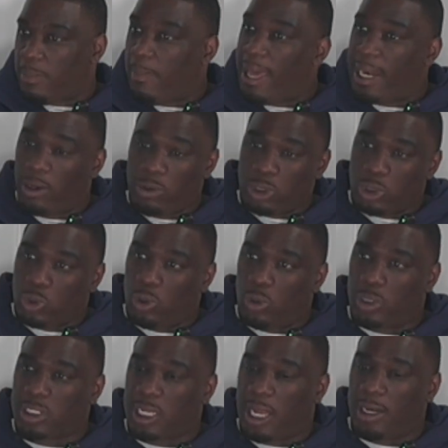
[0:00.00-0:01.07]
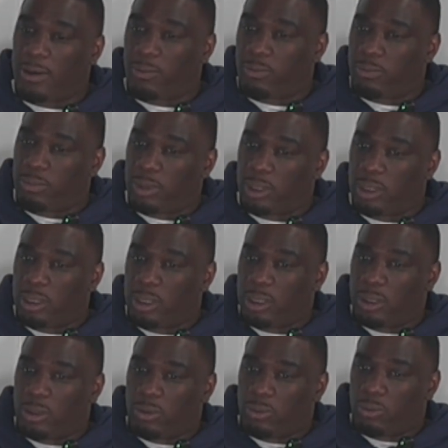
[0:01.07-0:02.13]
Man, it was cool. It's kind of
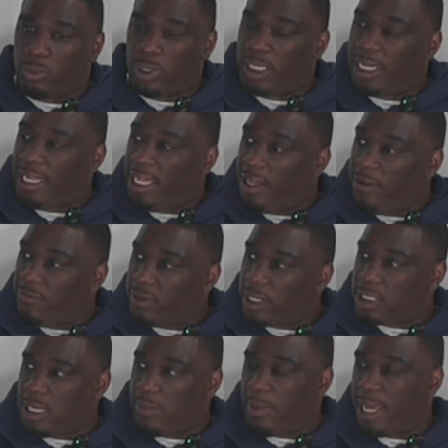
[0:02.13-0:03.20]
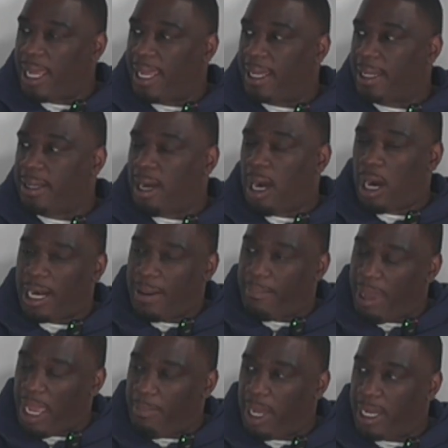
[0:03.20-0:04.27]
relieved because I'm like, all right,
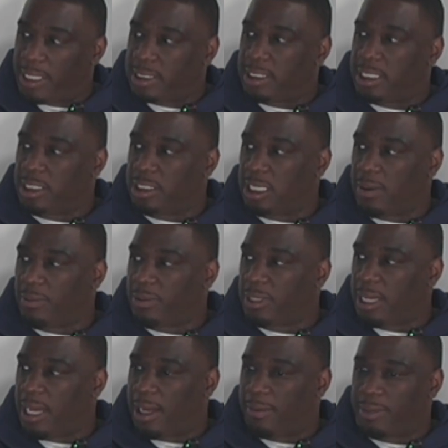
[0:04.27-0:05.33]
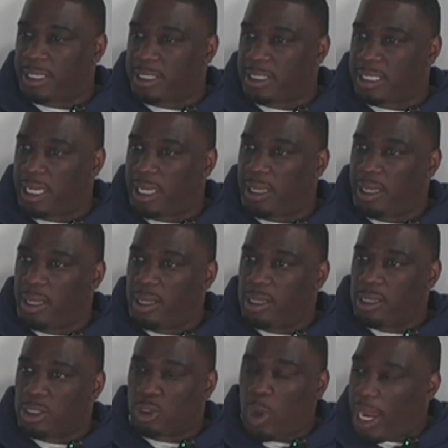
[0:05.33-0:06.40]
I made my decision. I'm content,
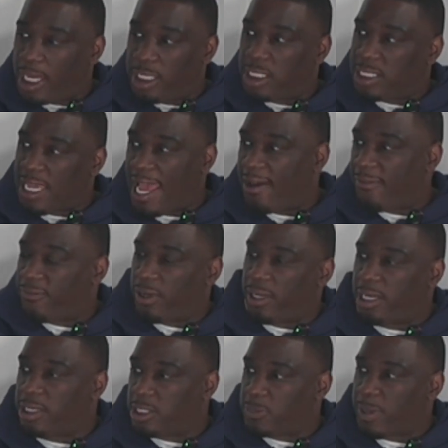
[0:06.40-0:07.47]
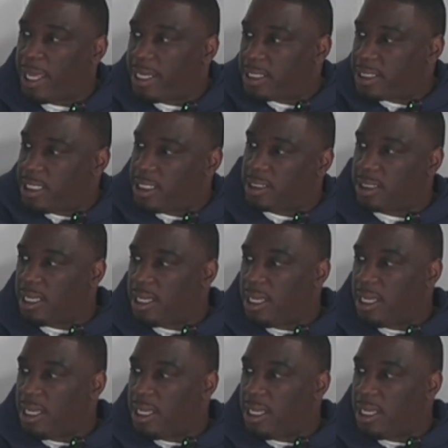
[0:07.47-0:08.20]
so I could just have fun and just play the season.